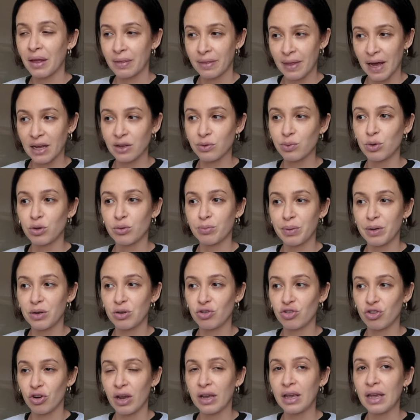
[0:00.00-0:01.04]
That's what's been
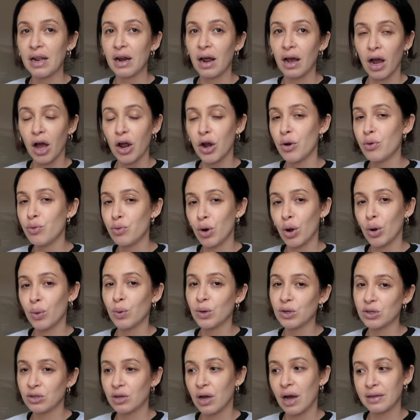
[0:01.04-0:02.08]
tricky. Like, I don't know
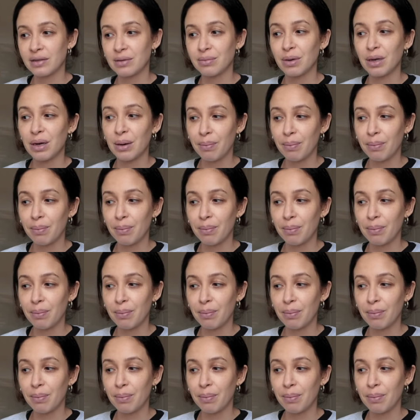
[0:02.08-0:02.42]
what size I'm going